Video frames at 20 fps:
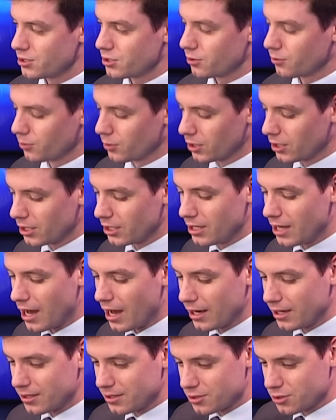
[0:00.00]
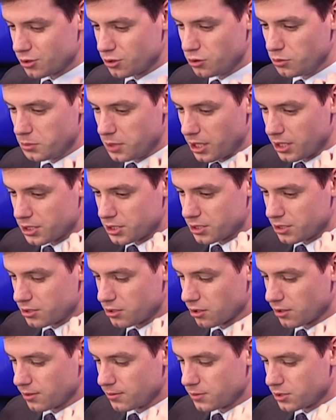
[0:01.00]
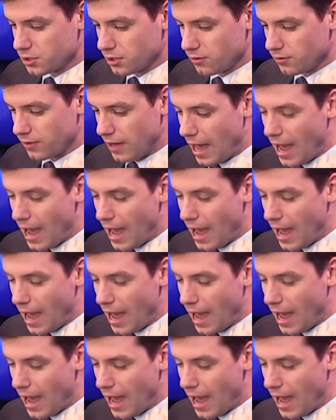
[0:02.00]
So really not too much in terms of